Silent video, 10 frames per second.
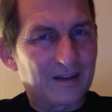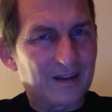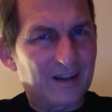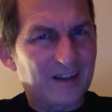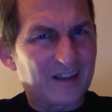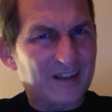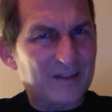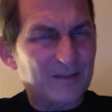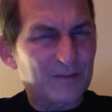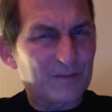and that's
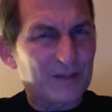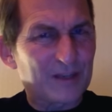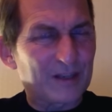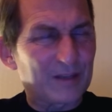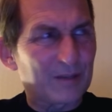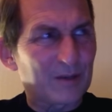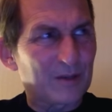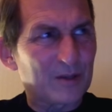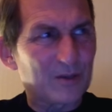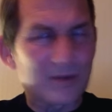for bringing the
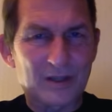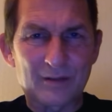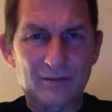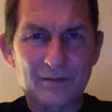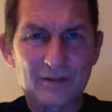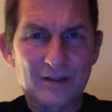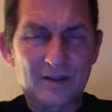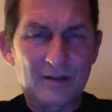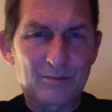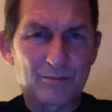motorway of
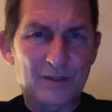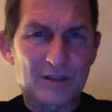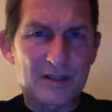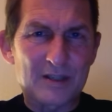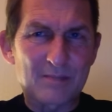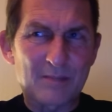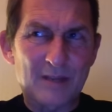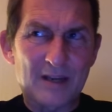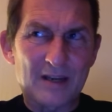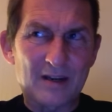Britain's
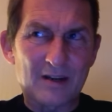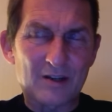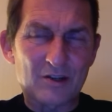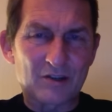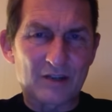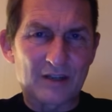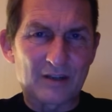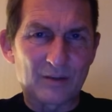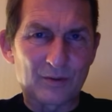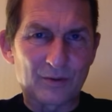main artery,
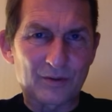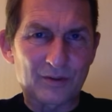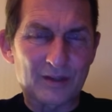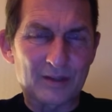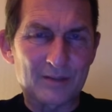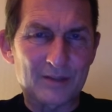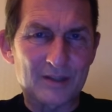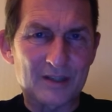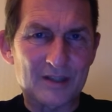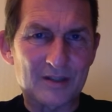North
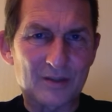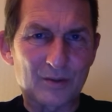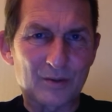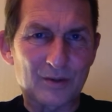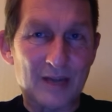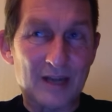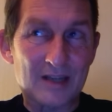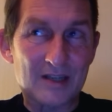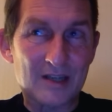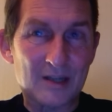M6 North
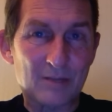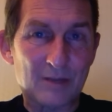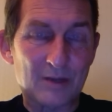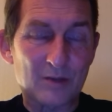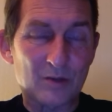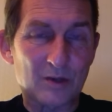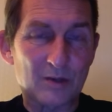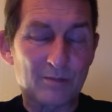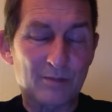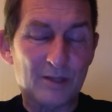and southbound, to a
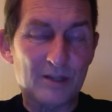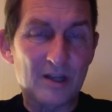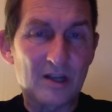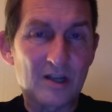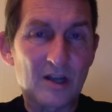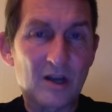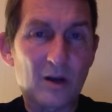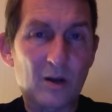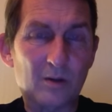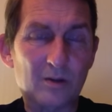complete
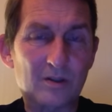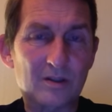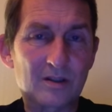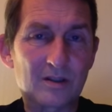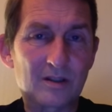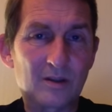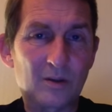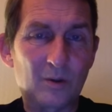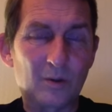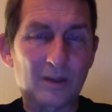halt
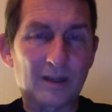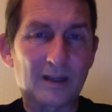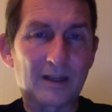all day.